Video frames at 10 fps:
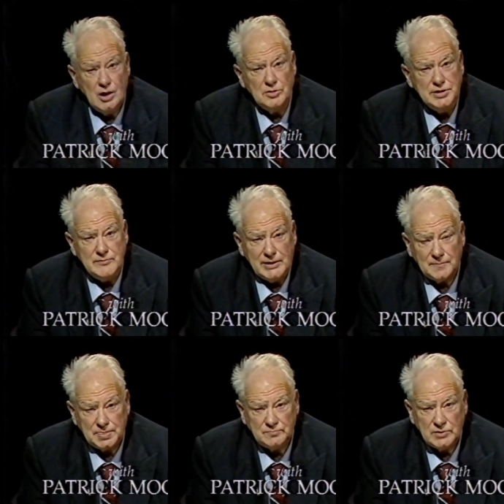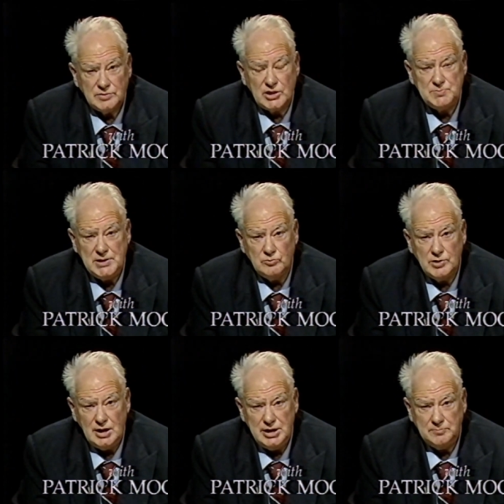Good evening. There's been
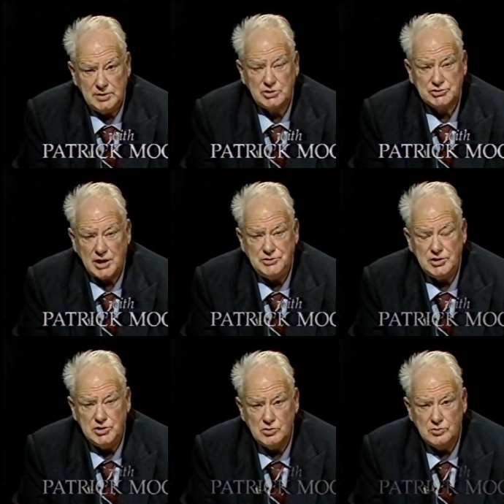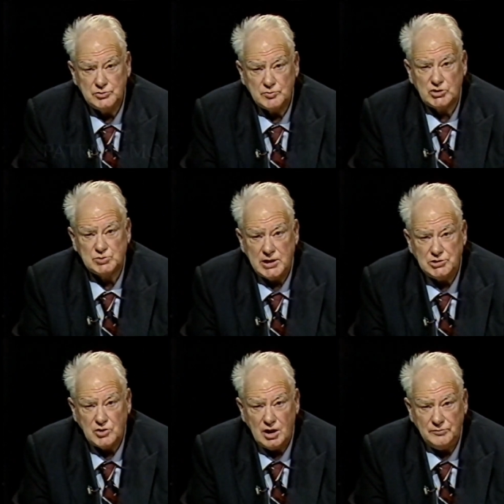really exciting news from the
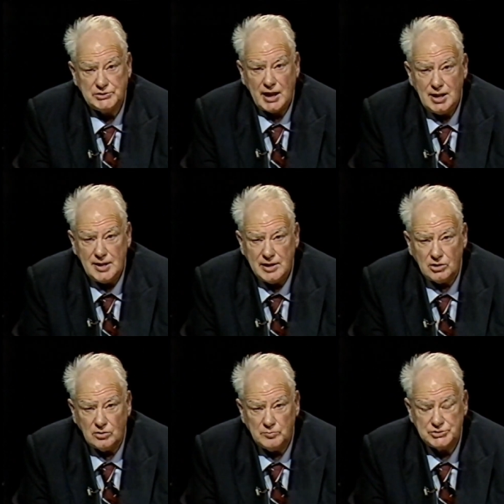spacecraft Galileo,